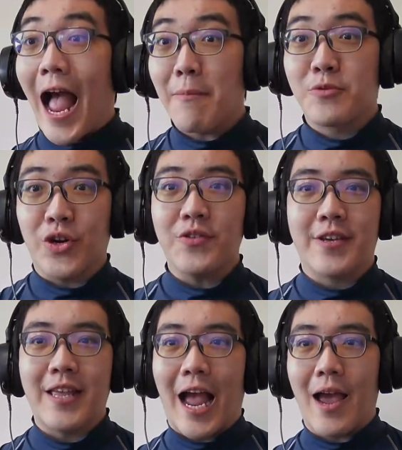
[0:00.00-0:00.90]
I'm
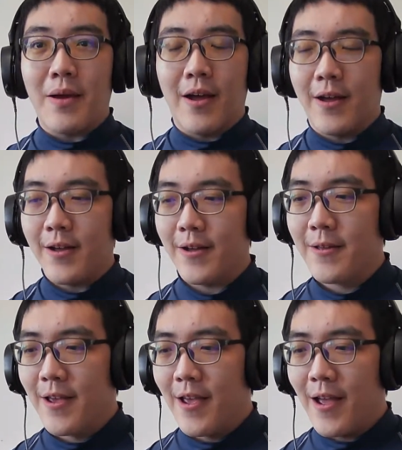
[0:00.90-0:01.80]
trying to...
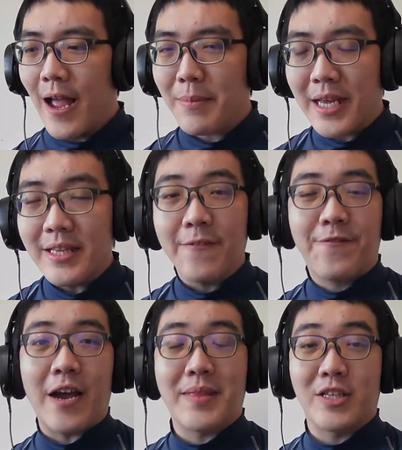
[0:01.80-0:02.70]
I'm getting the
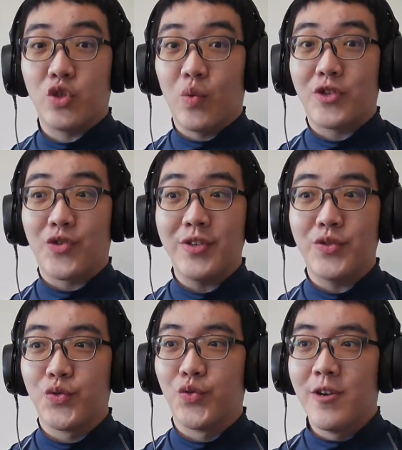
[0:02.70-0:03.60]
vibe that you are
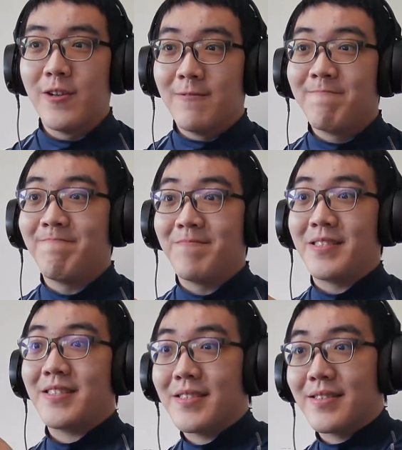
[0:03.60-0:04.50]
trying to...
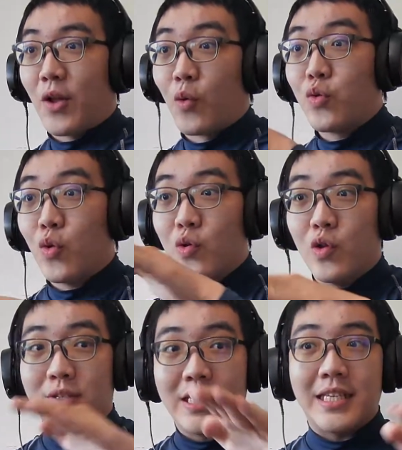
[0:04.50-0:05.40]

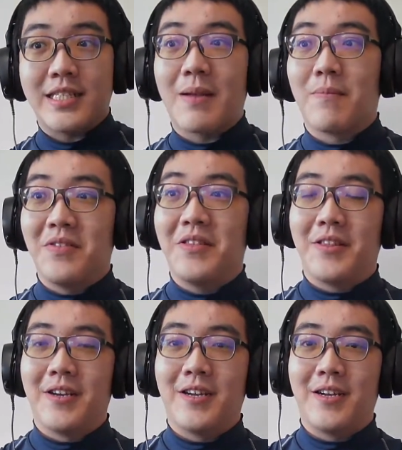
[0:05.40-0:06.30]
don't sidestep
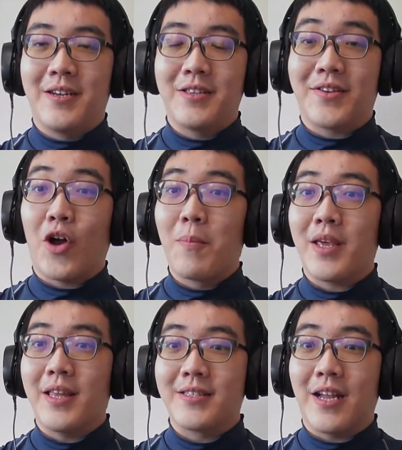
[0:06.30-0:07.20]
the
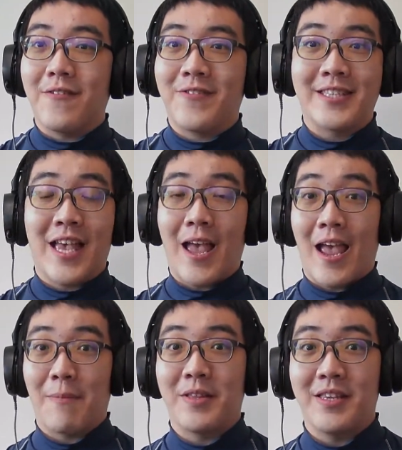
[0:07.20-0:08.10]
complicated stuff that's
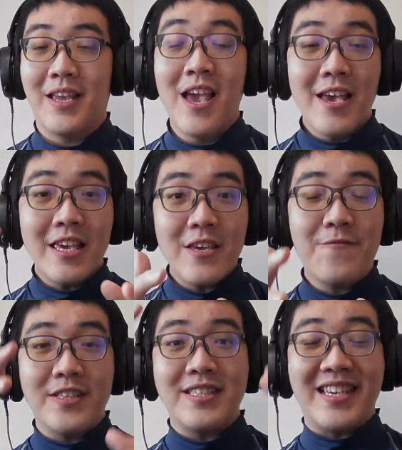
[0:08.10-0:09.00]
happening,
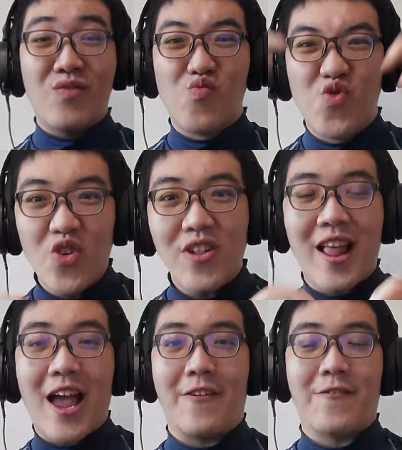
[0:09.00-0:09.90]
even in real
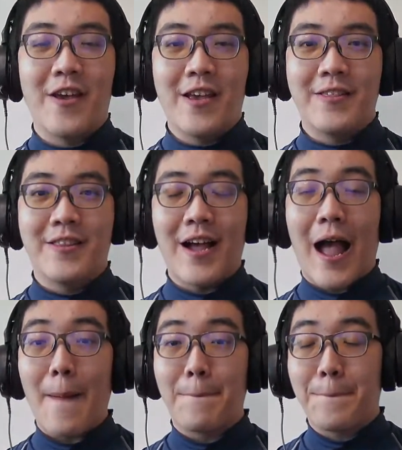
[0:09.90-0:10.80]
life, the
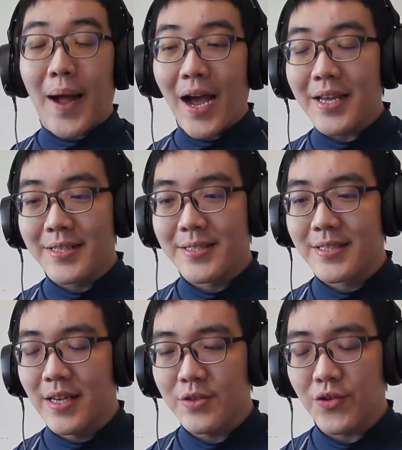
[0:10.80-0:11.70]

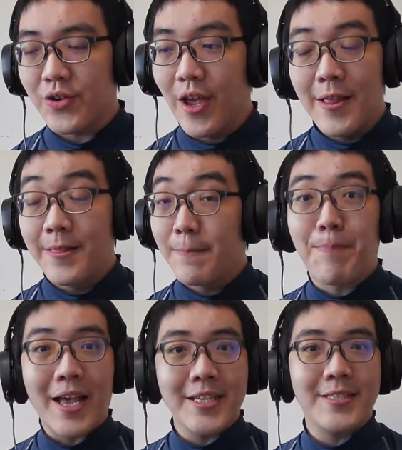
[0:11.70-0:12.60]
biasness,
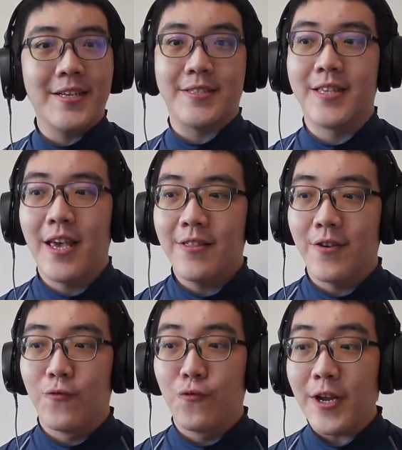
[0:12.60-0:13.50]

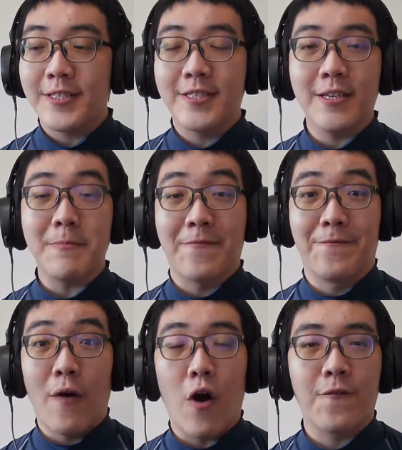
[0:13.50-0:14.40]
the racism
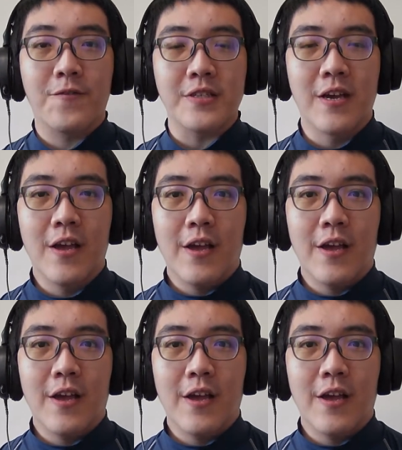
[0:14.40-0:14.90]
involved.